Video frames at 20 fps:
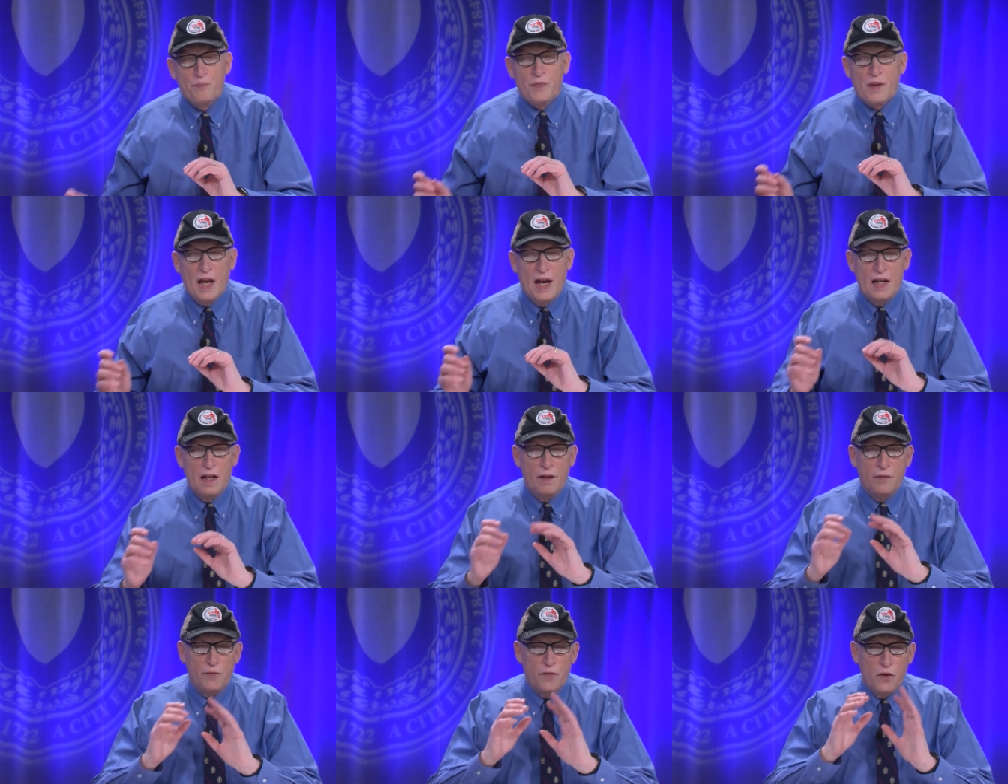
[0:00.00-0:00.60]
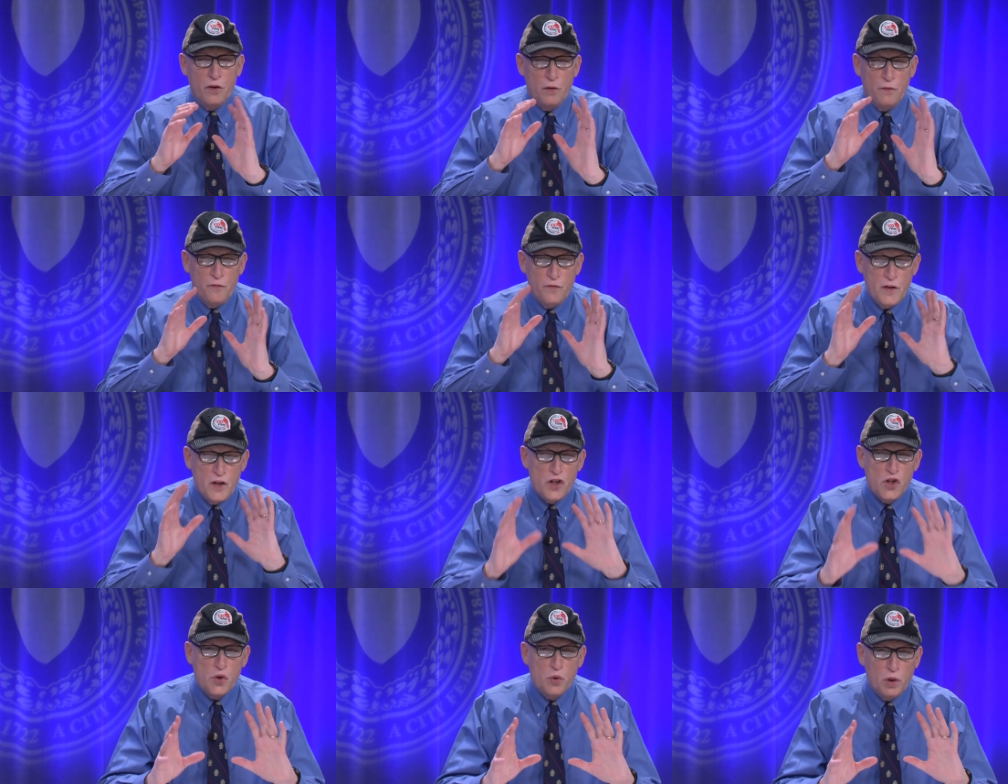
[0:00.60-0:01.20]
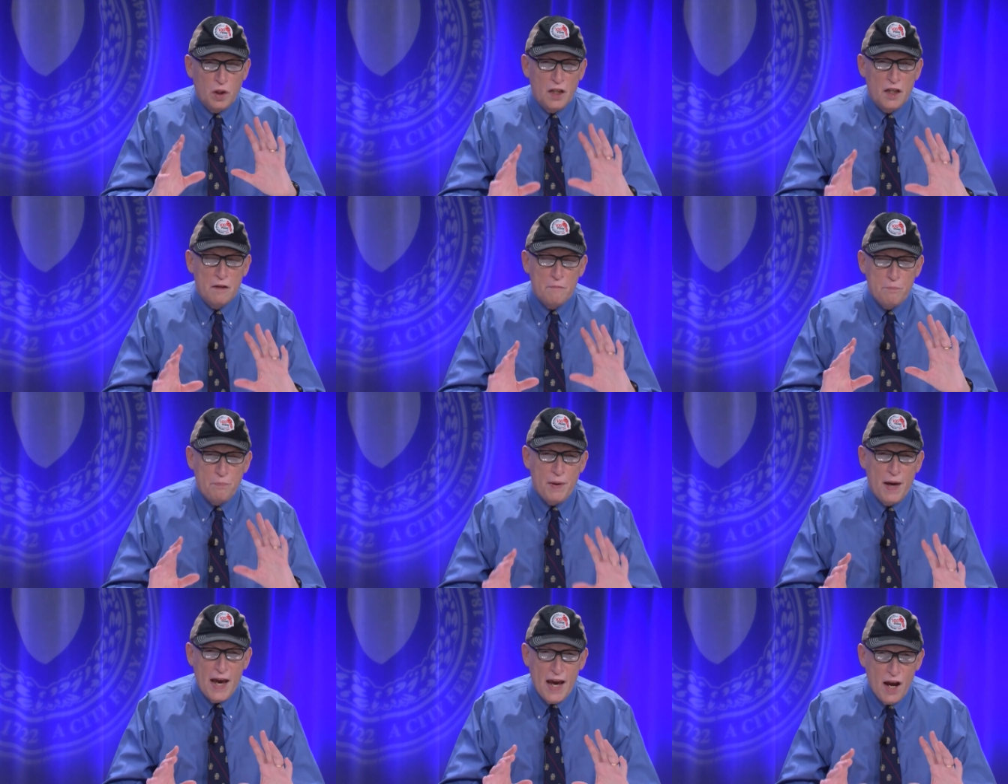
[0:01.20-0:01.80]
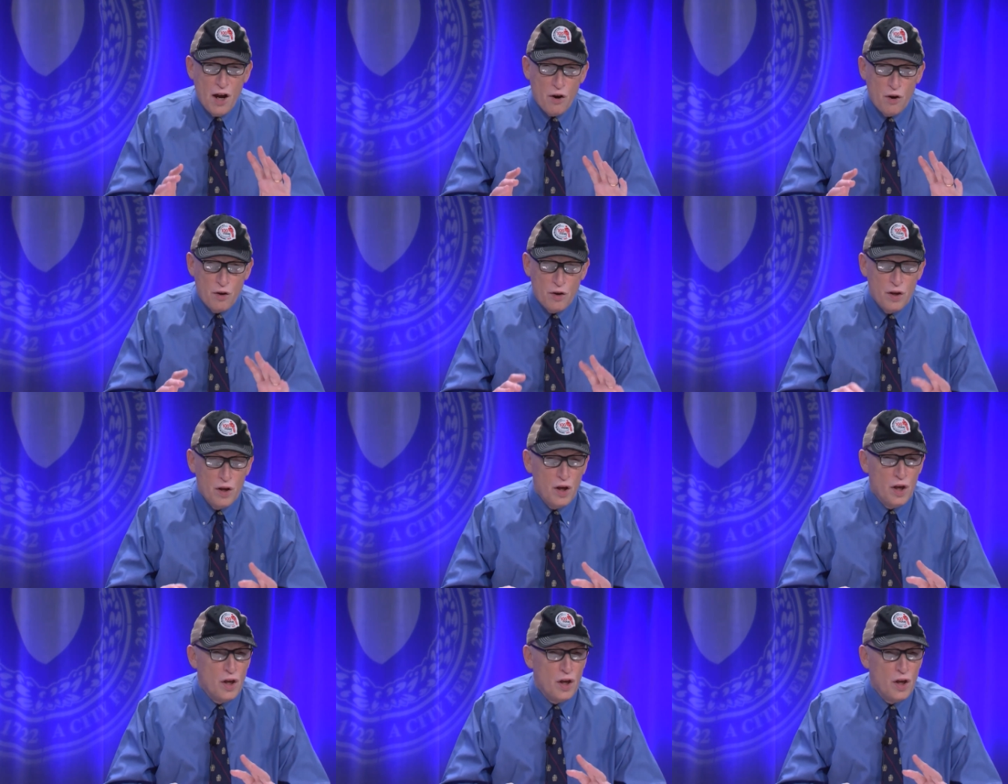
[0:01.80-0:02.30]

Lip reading: and if you're visually impaired,